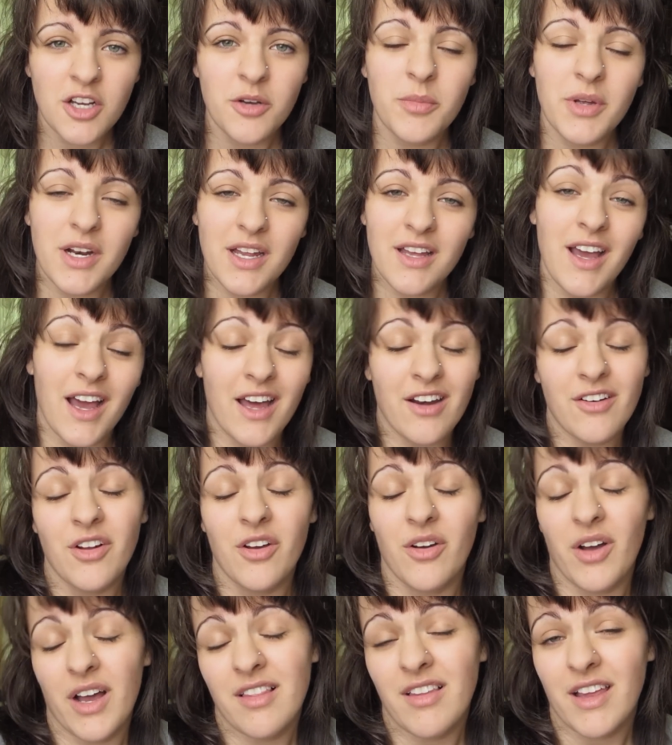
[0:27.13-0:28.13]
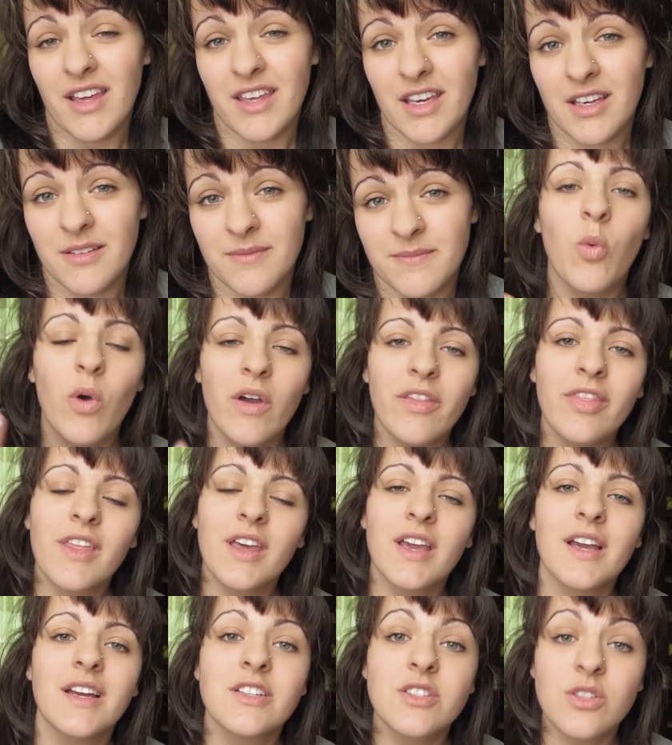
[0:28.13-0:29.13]
but I don't know, I like it. One
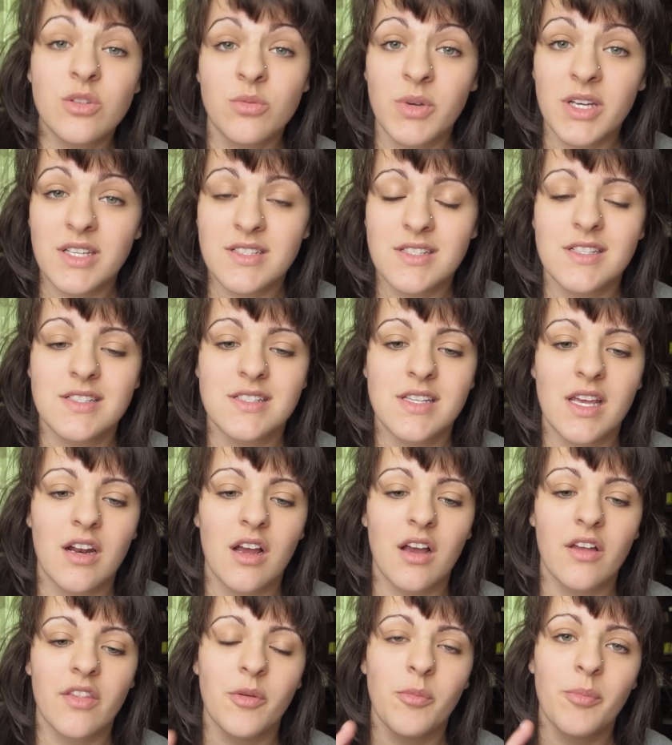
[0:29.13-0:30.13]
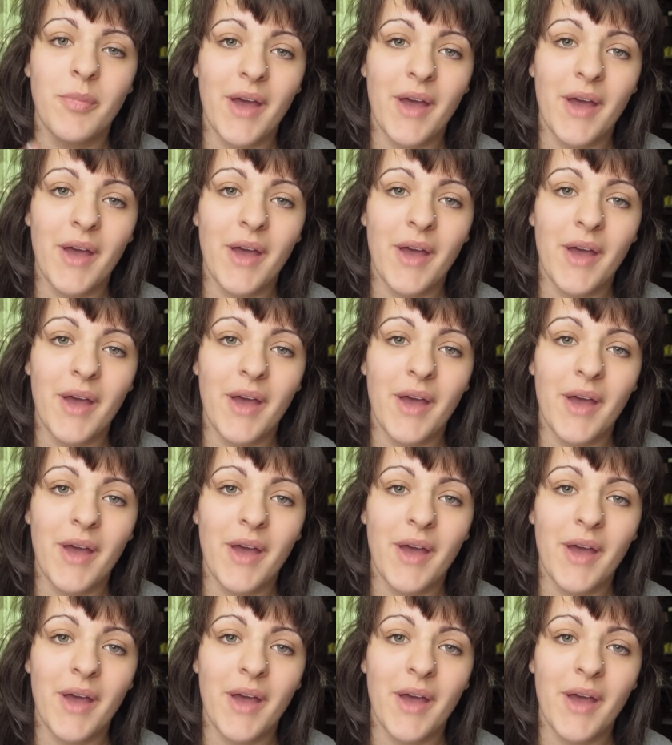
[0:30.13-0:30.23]
thing I do miss is that on the